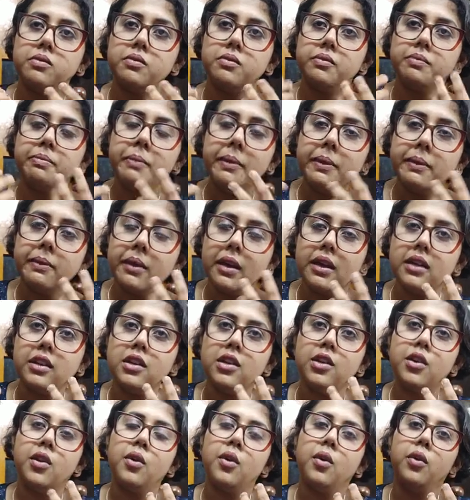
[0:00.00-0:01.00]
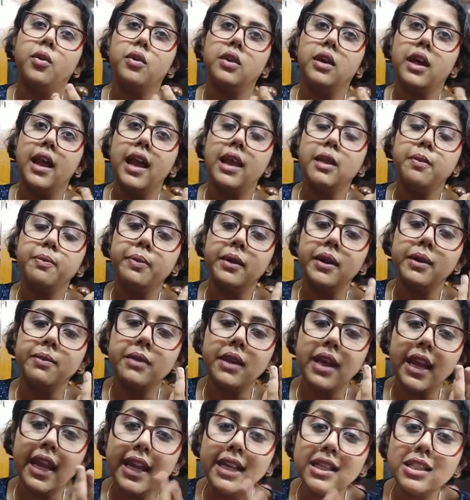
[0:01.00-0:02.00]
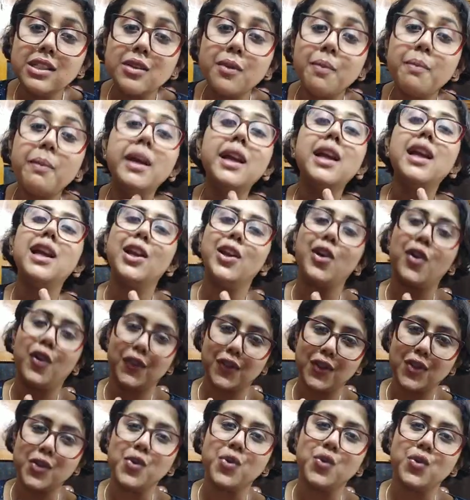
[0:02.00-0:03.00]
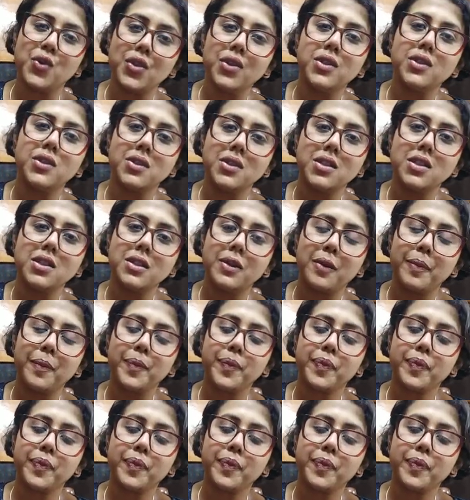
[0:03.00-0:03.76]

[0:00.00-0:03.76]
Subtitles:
help in the intermingling of students.